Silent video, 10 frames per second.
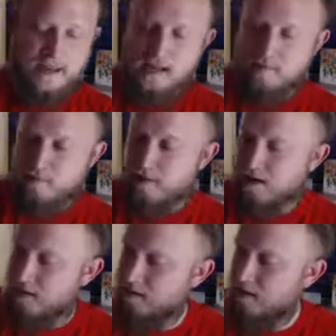and
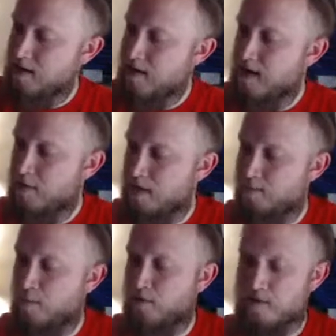we'll get
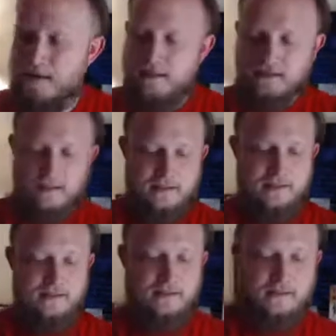both of these
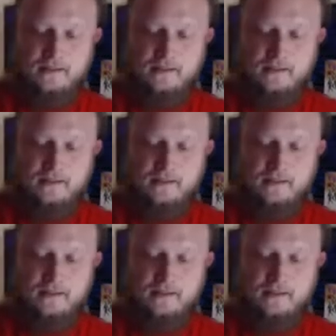6s.